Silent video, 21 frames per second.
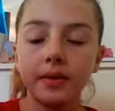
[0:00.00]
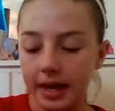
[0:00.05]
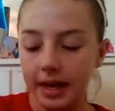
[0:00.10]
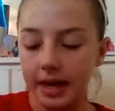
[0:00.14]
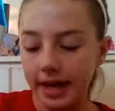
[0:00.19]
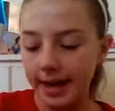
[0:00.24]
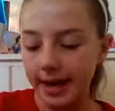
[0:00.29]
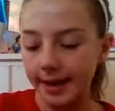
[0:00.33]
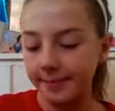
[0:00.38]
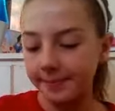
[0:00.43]

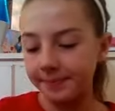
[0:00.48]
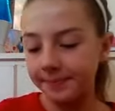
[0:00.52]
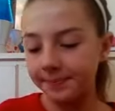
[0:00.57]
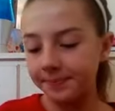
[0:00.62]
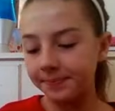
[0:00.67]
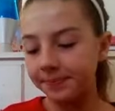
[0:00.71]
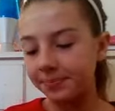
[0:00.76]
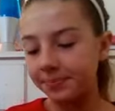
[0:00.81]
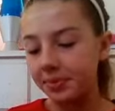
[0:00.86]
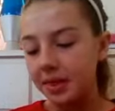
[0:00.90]
Okay.
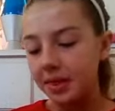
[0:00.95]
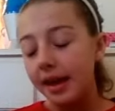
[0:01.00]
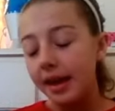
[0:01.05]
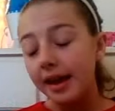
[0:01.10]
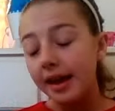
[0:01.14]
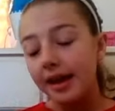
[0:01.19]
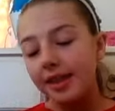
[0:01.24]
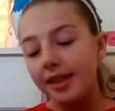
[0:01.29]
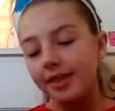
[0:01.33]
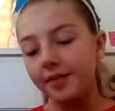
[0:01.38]

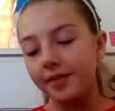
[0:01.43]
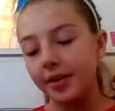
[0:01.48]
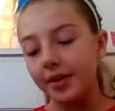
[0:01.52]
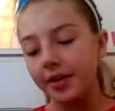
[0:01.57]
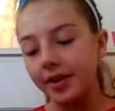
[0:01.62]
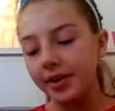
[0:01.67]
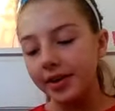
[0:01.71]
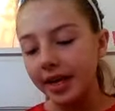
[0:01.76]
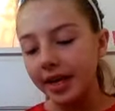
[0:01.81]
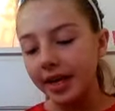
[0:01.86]
The
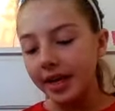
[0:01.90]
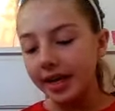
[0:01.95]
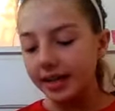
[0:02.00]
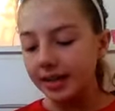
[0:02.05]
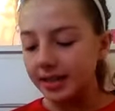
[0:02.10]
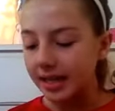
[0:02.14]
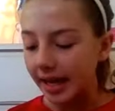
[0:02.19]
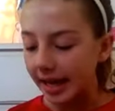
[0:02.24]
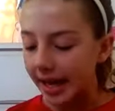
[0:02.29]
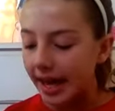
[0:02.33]
very next
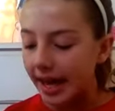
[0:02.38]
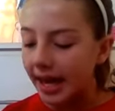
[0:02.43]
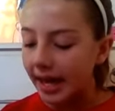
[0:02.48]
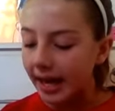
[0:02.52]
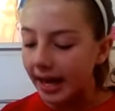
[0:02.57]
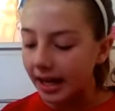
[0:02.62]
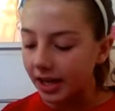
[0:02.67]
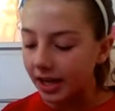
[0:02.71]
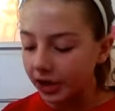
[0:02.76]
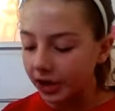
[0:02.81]
day
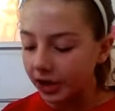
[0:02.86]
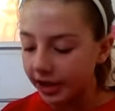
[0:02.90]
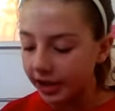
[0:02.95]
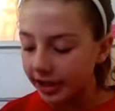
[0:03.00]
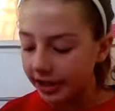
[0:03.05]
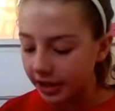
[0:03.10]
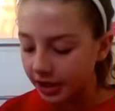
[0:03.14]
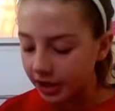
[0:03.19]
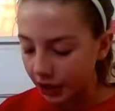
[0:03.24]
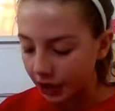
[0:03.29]

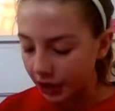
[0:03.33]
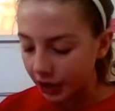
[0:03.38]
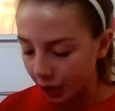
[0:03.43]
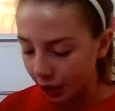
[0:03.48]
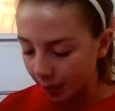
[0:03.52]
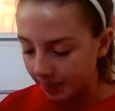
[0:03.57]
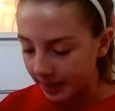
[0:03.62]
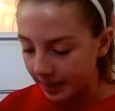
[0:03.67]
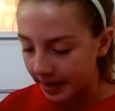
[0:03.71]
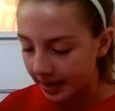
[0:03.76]
Angelina took
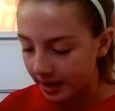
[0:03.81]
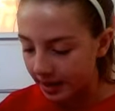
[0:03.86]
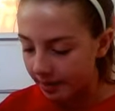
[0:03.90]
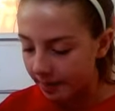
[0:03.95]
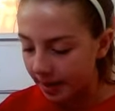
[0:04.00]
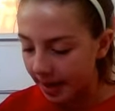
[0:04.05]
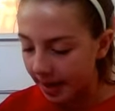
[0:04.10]
her pink